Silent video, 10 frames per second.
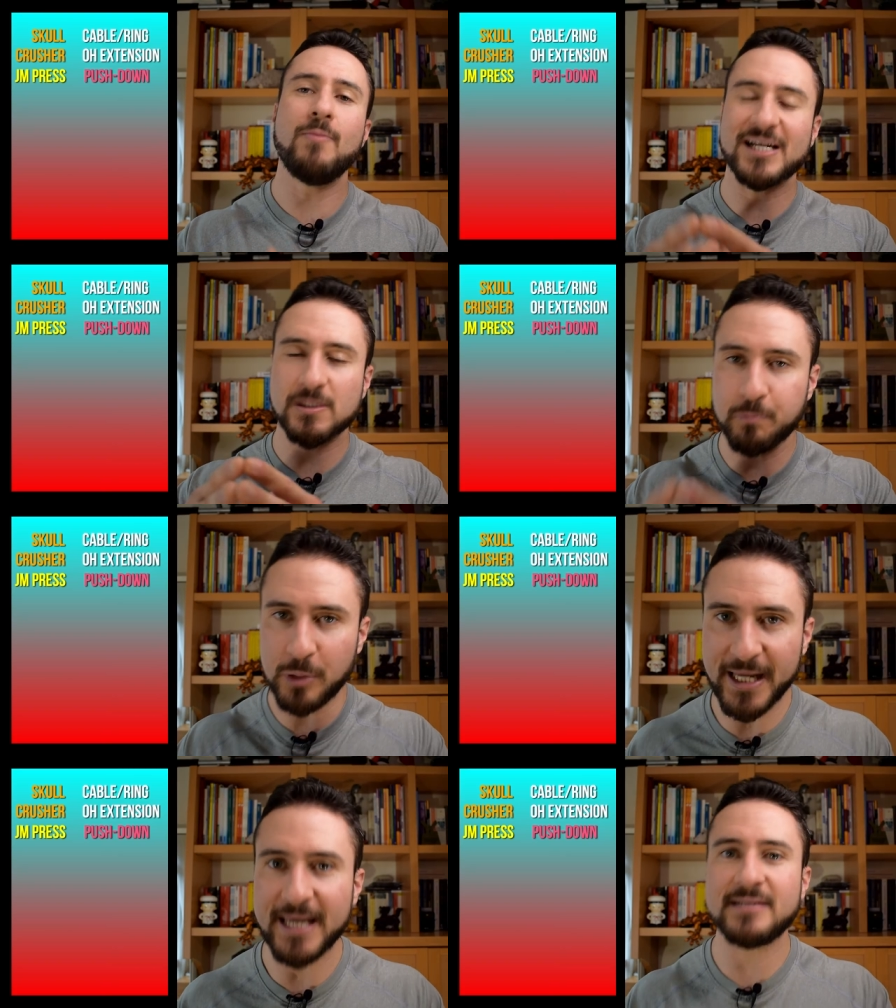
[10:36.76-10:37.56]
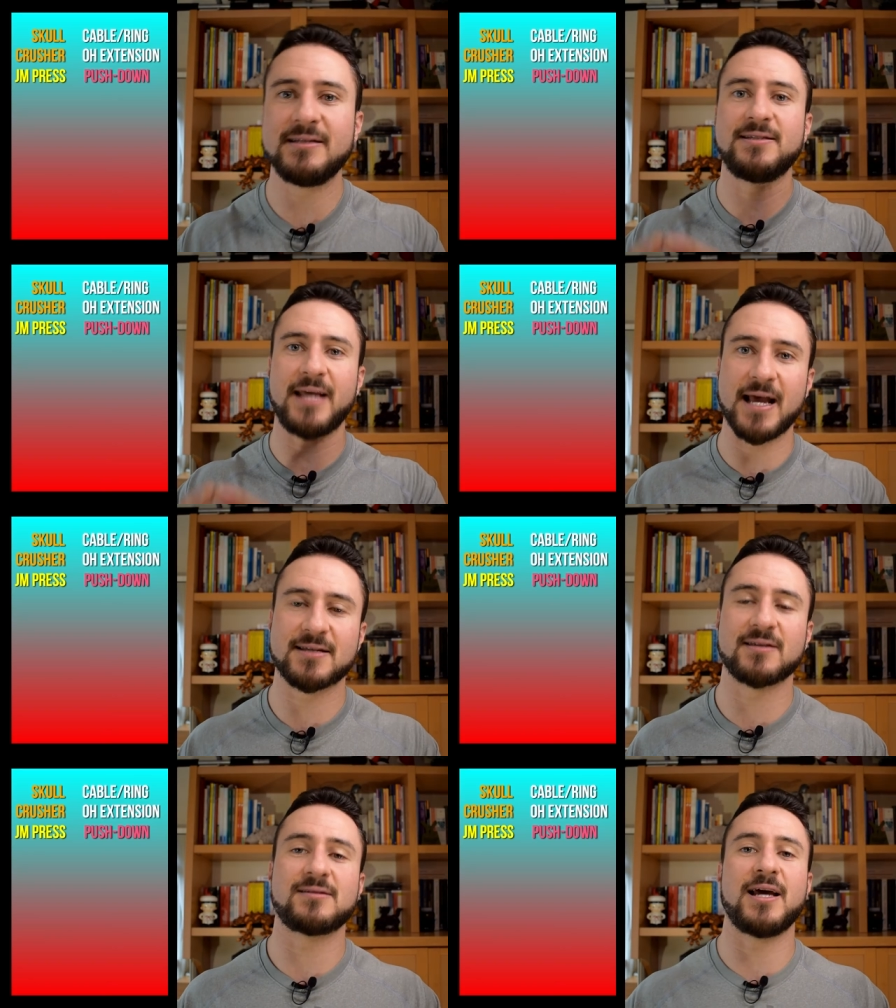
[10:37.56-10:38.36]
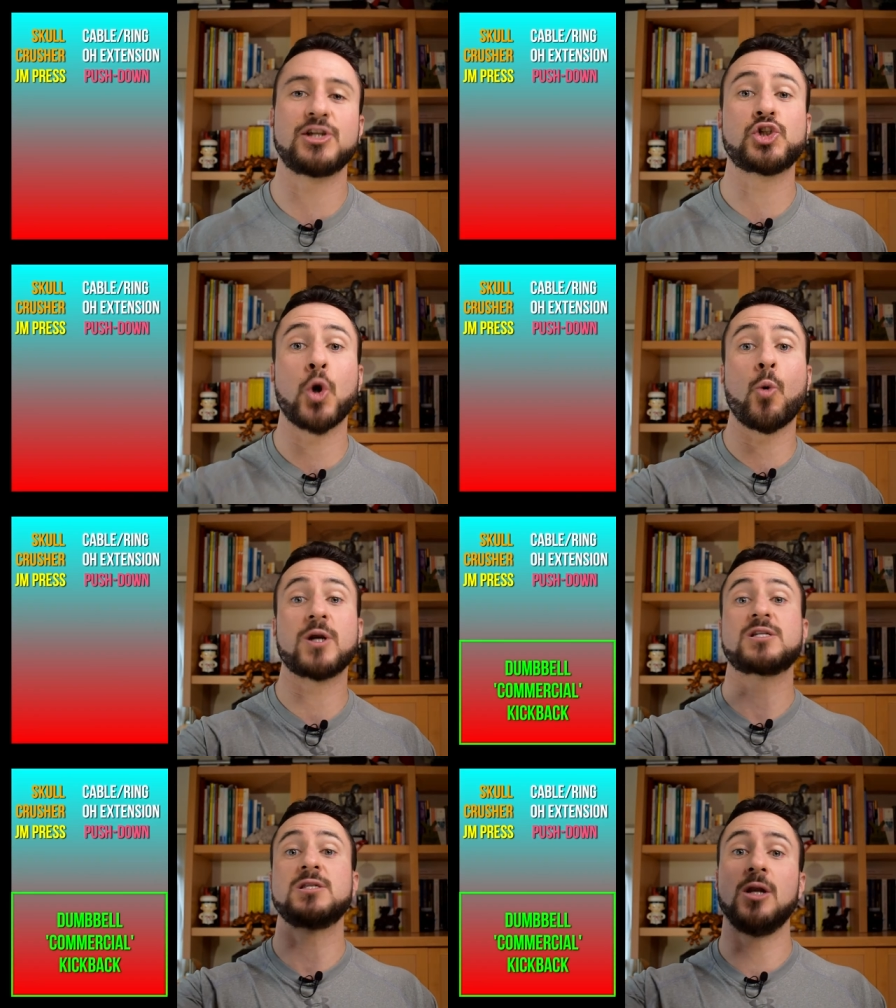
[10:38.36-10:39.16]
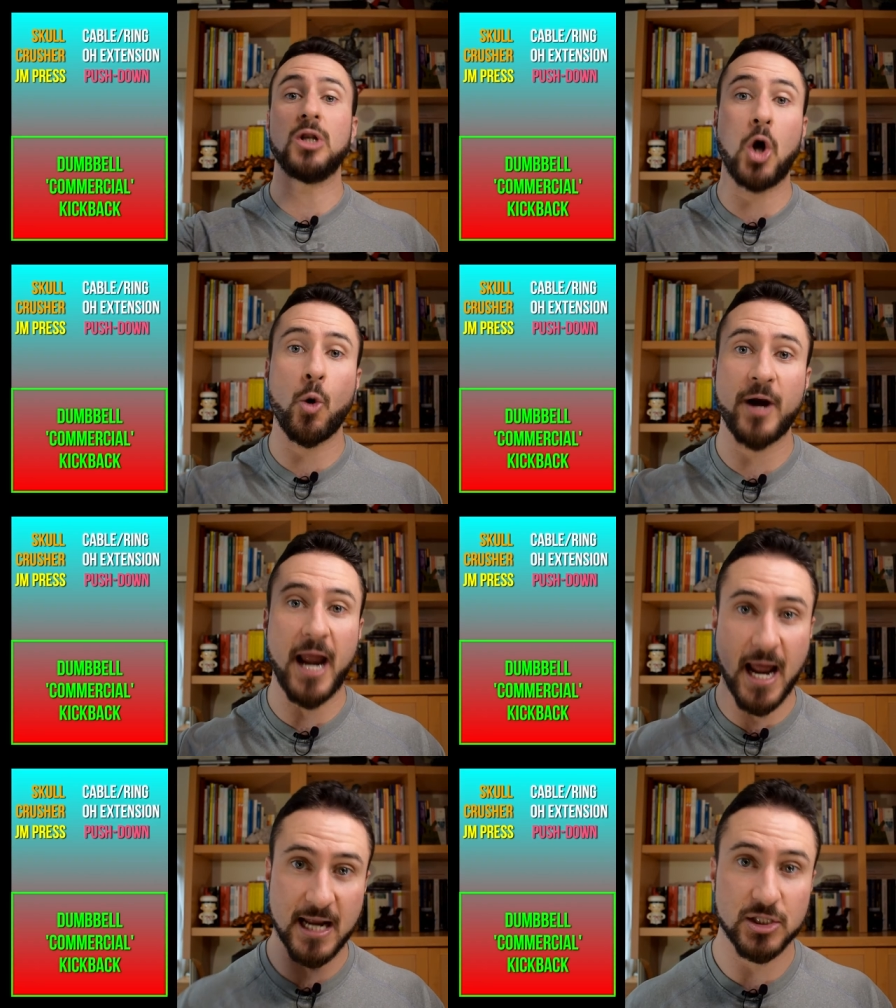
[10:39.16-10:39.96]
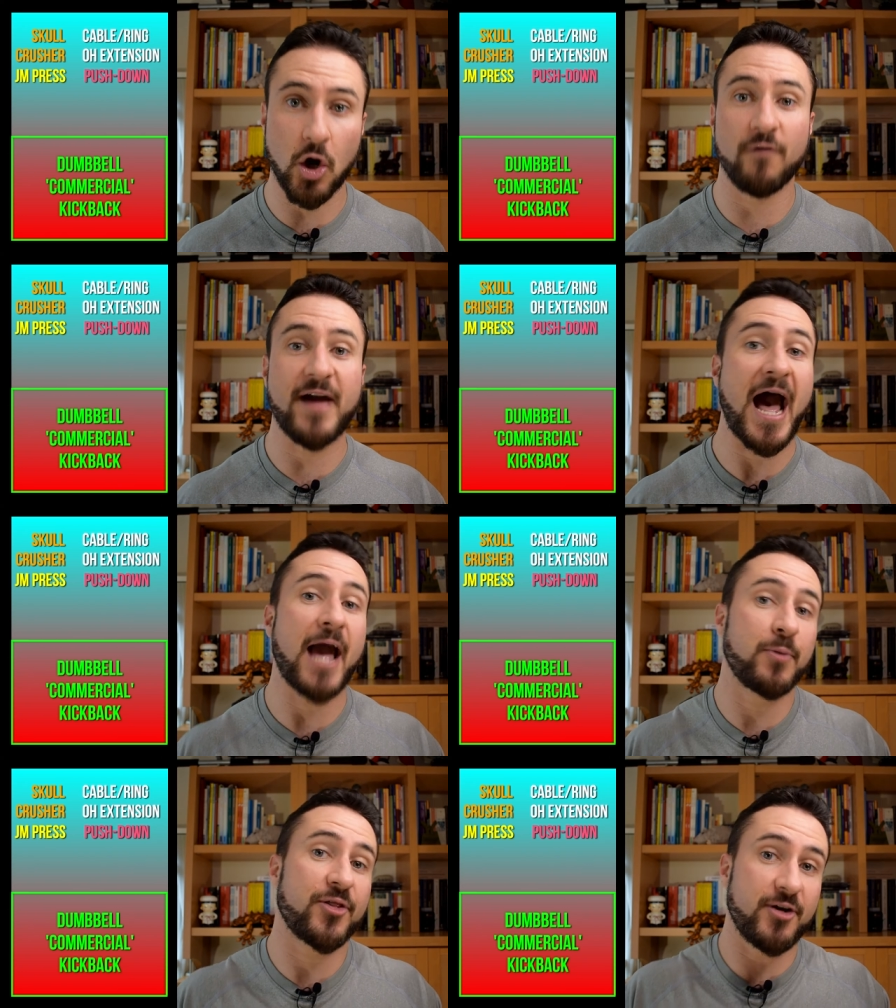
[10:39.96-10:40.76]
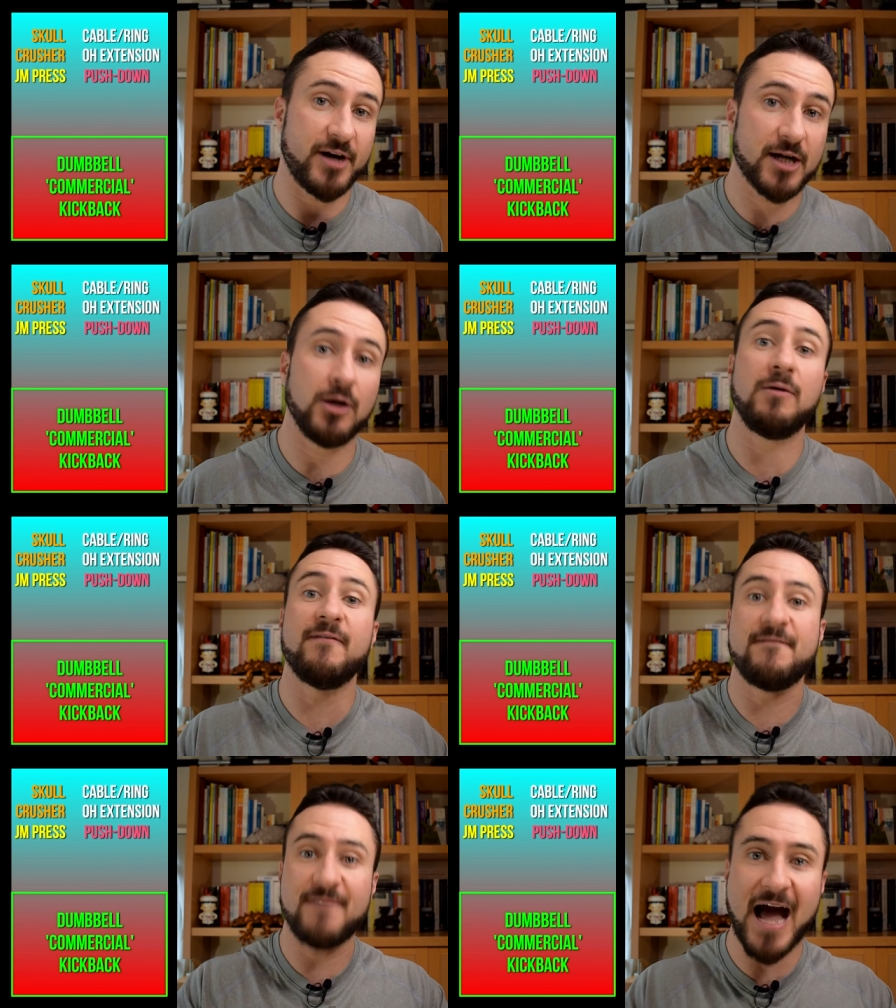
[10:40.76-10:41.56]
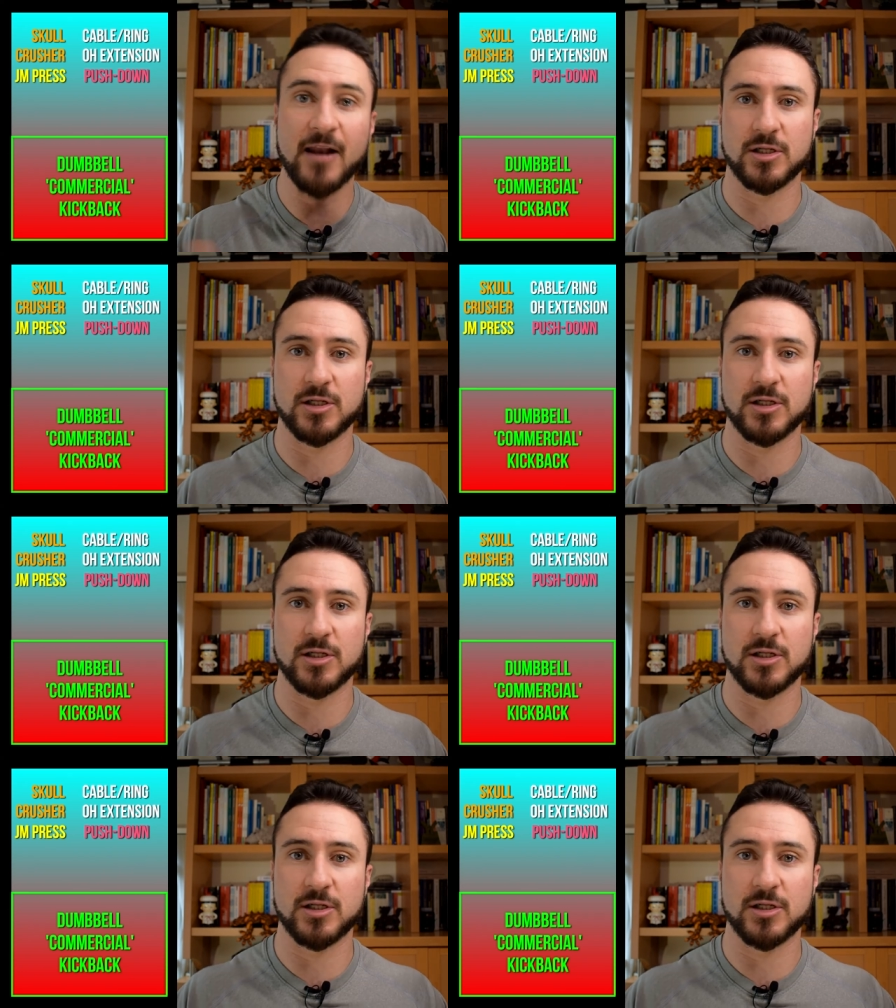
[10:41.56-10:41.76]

must place this exercise towards the lower end of a hypothetical value